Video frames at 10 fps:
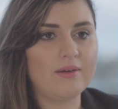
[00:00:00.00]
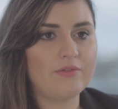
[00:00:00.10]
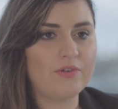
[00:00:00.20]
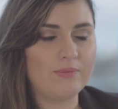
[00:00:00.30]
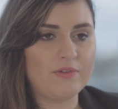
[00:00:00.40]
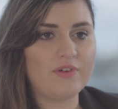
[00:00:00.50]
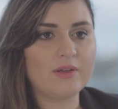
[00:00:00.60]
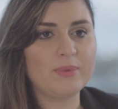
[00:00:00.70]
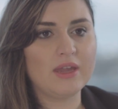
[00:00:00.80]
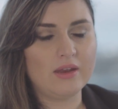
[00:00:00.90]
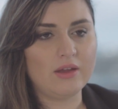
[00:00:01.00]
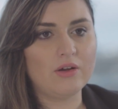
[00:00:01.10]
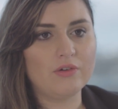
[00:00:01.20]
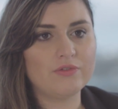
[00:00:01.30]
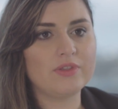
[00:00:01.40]
from the very beginning
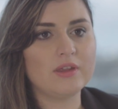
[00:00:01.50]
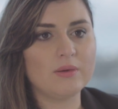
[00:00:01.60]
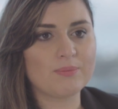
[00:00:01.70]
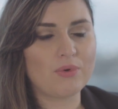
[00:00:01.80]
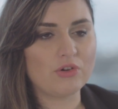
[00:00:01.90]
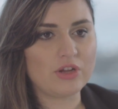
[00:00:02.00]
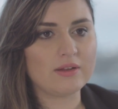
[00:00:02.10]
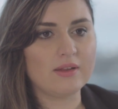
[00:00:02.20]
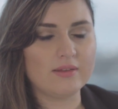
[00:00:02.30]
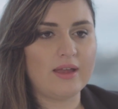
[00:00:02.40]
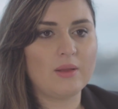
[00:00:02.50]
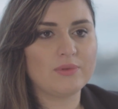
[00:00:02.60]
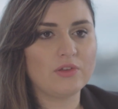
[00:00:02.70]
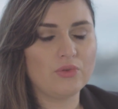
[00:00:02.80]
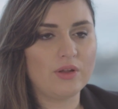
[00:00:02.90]
of the project. It
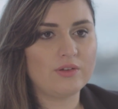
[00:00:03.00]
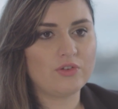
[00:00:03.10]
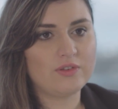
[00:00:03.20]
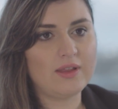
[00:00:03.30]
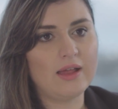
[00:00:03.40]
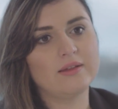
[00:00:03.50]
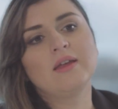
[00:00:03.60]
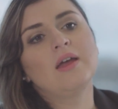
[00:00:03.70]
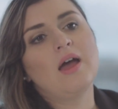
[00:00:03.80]
helps us to understand